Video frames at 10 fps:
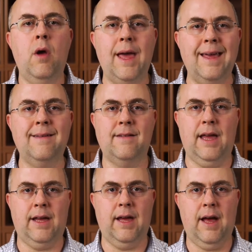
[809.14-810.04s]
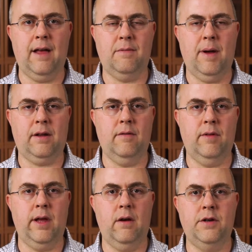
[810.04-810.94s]
is a key aspect of
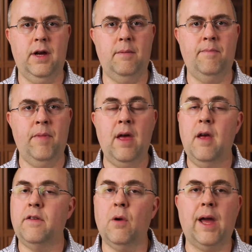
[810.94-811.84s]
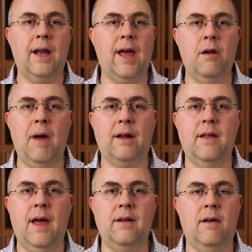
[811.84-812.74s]
leadership. So again, getting back to
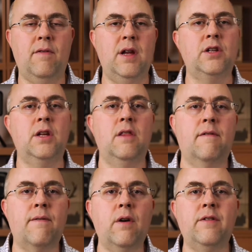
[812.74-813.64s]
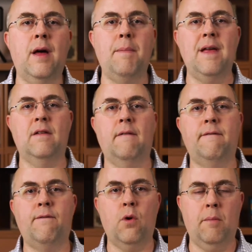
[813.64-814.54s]
that definition, the first step is
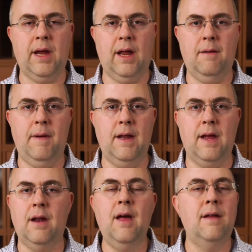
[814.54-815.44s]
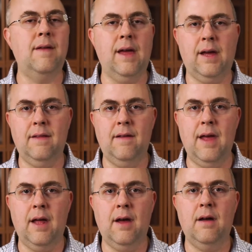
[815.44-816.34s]
forming an opinion. Take in the
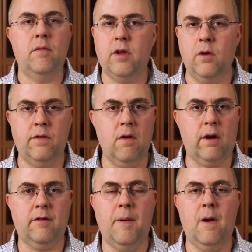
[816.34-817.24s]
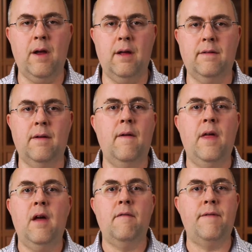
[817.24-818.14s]
data, use your experience,
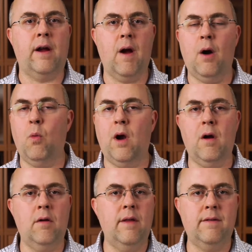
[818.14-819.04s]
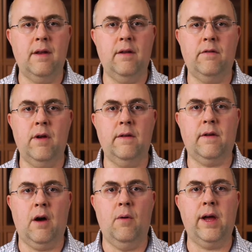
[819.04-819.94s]
figure out where this industry is
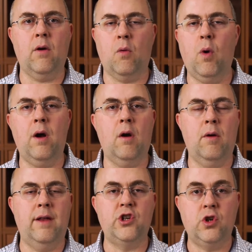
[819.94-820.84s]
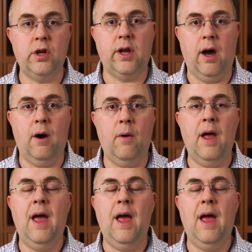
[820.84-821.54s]
going or where it should go,